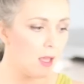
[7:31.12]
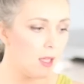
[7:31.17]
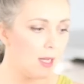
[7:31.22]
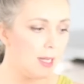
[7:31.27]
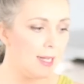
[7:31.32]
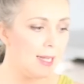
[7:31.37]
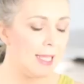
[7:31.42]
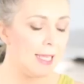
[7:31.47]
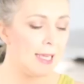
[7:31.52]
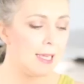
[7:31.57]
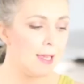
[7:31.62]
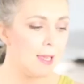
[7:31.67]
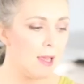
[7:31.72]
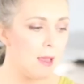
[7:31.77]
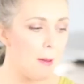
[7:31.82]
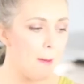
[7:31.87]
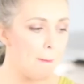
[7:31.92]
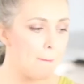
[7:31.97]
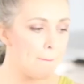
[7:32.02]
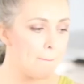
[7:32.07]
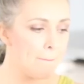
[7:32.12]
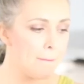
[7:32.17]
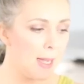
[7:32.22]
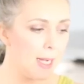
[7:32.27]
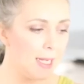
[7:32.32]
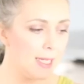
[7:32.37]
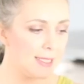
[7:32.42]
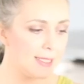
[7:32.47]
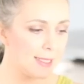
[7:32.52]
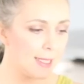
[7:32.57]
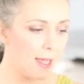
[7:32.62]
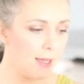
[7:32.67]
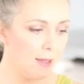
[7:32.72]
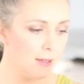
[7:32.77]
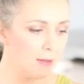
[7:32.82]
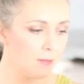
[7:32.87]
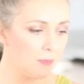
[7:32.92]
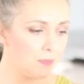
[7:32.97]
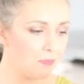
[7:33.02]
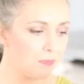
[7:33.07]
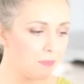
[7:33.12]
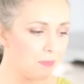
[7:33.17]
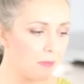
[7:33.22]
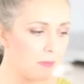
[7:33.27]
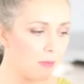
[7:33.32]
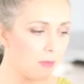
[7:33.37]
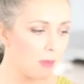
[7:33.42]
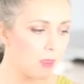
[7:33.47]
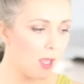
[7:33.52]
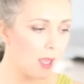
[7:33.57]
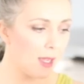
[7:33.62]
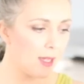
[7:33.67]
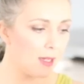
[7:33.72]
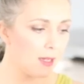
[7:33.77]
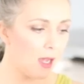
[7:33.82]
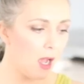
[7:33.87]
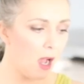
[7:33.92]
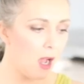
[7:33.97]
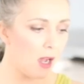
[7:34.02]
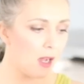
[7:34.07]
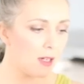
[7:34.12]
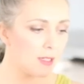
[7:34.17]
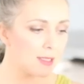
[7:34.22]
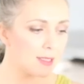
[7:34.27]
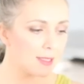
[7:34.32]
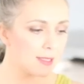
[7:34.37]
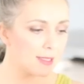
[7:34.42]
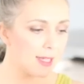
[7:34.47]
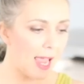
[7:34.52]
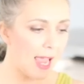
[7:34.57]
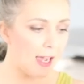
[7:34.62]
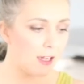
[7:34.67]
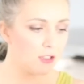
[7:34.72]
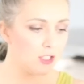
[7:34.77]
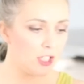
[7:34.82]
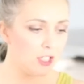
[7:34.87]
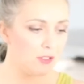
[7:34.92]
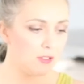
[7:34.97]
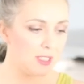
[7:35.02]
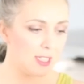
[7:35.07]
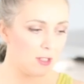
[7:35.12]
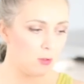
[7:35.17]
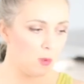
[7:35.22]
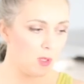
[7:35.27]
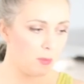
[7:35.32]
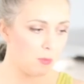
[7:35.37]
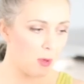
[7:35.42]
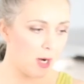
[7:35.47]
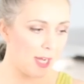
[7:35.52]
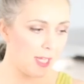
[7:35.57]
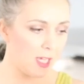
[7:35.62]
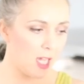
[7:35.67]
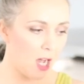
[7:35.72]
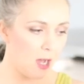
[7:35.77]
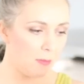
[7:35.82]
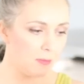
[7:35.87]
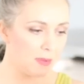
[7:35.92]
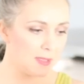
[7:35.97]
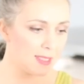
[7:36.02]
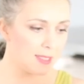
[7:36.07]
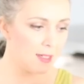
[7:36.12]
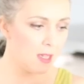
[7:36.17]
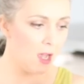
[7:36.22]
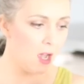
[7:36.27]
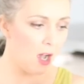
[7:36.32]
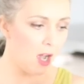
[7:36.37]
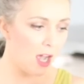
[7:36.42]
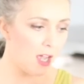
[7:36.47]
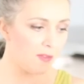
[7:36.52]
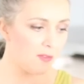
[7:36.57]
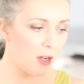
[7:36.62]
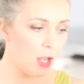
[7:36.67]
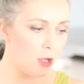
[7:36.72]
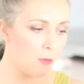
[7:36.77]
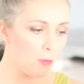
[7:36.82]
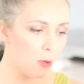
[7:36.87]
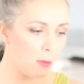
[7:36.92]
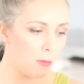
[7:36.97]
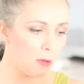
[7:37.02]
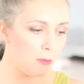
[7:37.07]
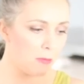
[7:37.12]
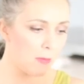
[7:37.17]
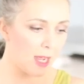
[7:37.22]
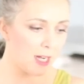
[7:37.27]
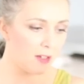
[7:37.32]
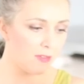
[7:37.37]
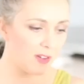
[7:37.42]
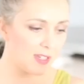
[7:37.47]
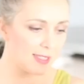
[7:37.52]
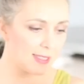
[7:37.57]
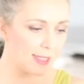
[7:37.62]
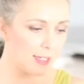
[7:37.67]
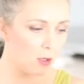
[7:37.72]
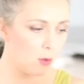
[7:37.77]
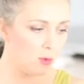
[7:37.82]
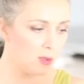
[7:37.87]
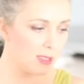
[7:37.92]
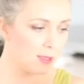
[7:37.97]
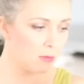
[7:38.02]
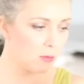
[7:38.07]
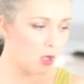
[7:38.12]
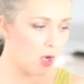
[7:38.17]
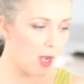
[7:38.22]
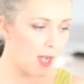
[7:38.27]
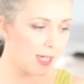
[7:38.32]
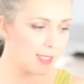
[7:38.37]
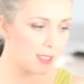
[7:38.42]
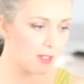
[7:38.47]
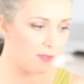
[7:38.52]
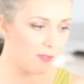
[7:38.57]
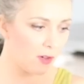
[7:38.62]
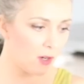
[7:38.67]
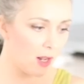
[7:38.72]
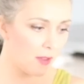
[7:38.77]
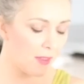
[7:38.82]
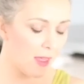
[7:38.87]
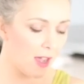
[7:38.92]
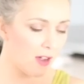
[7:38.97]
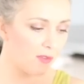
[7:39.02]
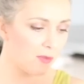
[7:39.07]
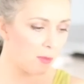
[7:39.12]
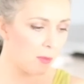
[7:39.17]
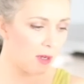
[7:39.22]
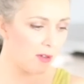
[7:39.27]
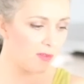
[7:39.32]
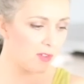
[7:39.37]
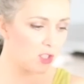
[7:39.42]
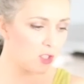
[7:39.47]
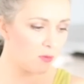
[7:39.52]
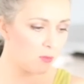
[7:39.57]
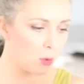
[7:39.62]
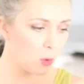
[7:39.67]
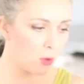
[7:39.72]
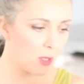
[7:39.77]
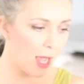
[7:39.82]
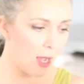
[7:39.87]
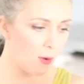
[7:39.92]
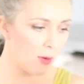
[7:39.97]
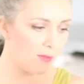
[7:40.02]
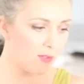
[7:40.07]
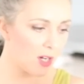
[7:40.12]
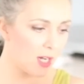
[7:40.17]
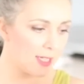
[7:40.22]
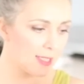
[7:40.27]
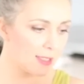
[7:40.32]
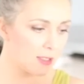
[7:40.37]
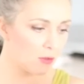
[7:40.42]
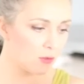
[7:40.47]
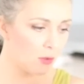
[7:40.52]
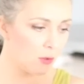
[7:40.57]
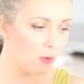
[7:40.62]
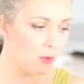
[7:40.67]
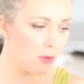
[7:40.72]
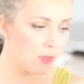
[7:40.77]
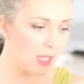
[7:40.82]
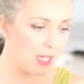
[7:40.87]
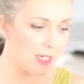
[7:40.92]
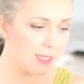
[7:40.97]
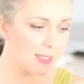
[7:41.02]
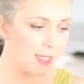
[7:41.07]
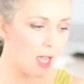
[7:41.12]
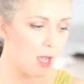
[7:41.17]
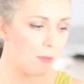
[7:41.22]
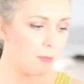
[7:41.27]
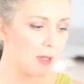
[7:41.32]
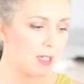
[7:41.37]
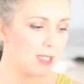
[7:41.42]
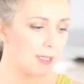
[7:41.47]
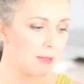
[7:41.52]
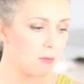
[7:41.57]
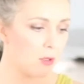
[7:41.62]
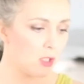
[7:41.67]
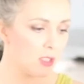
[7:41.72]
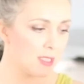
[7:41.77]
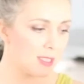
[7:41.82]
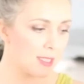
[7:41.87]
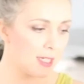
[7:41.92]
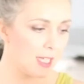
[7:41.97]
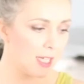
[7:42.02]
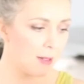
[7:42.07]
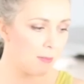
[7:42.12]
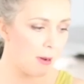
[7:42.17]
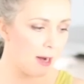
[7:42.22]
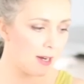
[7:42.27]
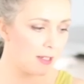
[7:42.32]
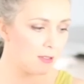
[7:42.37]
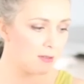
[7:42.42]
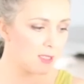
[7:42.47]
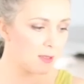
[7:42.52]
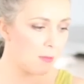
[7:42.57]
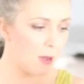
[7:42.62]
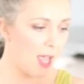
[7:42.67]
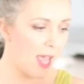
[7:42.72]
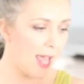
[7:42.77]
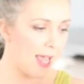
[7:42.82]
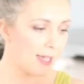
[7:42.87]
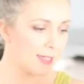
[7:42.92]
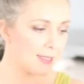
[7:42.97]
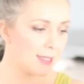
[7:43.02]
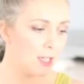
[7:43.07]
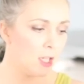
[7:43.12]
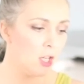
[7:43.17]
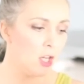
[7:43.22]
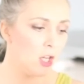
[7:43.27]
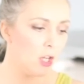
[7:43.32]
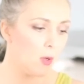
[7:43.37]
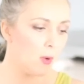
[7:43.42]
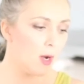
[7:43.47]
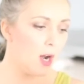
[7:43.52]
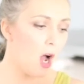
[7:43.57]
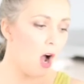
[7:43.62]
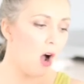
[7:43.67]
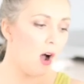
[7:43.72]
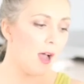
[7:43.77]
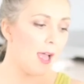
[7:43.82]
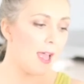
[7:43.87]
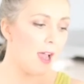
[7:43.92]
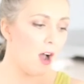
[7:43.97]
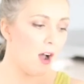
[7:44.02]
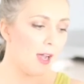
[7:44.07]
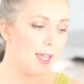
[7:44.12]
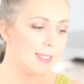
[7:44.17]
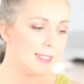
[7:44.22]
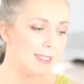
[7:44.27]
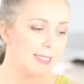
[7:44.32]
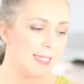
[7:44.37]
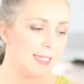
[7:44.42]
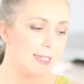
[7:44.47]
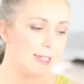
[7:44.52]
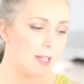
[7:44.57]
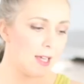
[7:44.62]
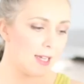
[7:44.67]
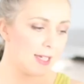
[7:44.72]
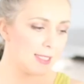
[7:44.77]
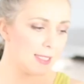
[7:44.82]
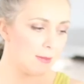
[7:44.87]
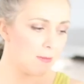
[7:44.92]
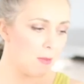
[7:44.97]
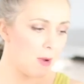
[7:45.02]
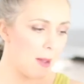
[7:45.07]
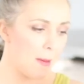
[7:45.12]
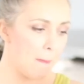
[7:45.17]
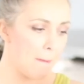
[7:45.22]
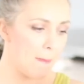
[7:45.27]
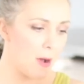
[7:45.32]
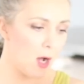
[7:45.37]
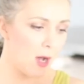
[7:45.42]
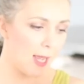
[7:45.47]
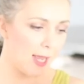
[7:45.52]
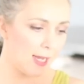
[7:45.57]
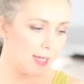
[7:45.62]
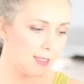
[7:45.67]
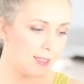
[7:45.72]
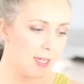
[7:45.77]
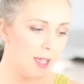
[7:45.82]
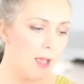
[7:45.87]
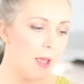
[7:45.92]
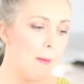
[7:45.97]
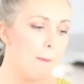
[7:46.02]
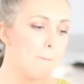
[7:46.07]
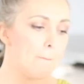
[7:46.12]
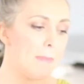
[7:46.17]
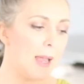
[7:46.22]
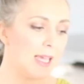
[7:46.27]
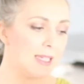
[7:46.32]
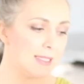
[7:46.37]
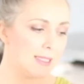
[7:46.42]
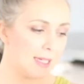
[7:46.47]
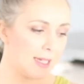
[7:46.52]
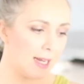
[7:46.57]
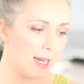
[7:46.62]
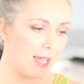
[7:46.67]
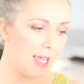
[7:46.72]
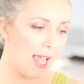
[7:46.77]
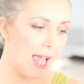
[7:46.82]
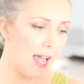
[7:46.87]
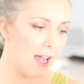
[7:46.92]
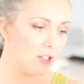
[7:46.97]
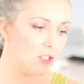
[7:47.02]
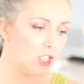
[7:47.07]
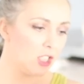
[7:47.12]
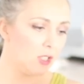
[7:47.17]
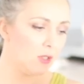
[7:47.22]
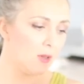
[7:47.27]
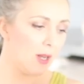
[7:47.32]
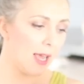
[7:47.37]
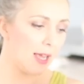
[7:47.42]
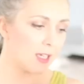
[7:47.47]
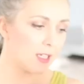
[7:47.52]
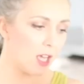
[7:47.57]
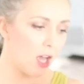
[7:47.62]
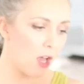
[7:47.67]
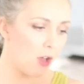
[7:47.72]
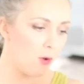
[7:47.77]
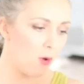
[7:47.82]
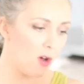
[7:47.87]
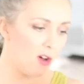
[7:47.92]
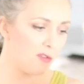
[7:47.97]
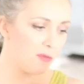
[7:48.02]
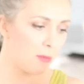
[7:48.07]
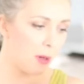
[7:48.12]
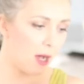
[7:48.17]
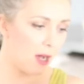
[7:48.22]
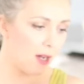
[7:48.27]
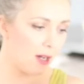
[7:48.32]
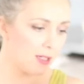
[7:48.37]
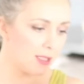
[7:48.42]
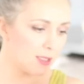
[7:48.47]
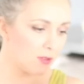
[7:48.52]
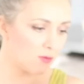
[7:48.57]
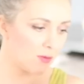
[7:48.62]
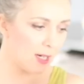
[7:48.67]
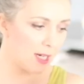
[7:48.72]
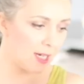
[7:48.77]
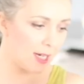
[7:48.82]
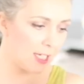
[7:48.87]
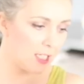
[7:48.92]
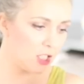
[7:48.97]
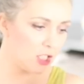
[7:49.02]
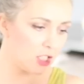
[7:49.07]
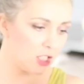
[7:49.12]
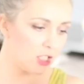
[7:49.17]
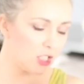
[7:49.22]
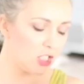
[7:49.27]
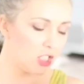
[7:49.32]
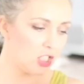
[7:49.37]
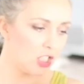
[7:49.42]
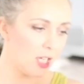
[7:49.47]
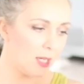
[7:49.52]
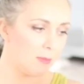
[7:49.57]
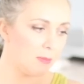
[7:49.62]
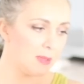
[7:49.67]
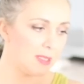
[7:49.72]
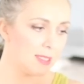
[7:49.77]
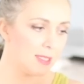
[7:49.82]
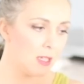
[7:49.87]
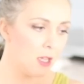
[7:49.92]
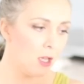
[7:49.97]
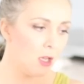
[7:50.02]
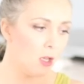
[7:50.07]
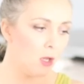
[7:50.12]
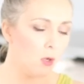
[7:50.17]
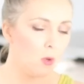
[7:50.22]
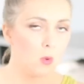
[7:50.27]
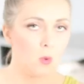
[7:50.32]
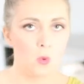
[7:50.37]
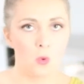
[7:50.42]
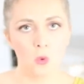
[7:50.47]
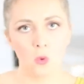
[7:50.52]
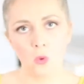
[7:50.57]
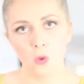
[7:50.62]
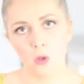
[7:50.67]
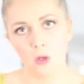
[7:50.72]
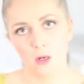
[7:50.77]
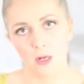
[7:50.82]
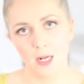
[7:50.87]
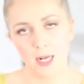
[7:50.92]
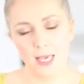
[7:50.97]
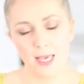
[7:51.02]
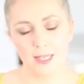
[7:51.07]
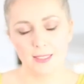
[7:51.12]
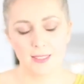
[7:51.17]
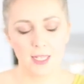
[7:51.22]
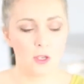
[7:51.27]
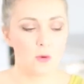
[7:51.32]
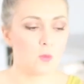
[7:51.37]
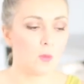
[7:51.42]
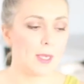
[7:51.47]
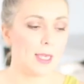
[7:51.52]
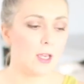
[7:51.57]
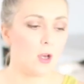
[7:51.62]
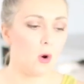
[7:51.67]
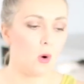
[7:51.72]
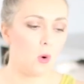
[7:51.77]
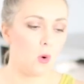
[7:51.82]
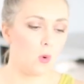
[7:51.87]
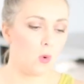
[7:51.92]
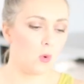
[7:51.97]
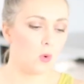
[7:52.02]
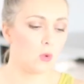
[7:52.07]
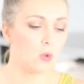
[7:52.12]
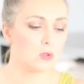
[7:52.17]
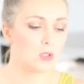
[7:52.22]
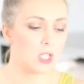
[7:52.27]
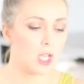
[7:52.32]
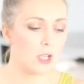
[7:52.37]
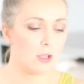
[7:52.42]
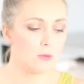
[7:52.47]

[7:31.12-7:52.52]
Leah Melissa asks, how do you deal with breakups? I have no problem manifesting awesome guys. I feel like they are from my vision board. However, I screw things up because I'm constantly comparing them to my ex, who I idealise in my mind. Basically, how do you let go of past relationships? Woo, Leah, don't we all?